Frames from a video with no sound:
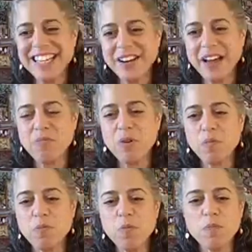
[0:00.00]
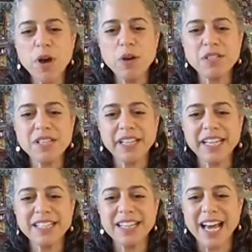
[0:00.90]
you, and, and we'll we'll post the
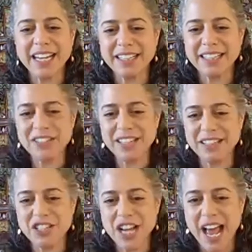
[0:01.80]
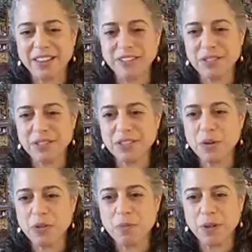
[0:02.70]
link to that in the in the chat. Those two
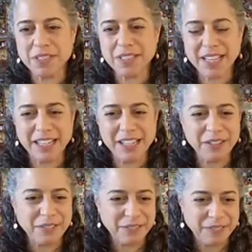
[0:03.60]
other books. Uh-huh. Thank you.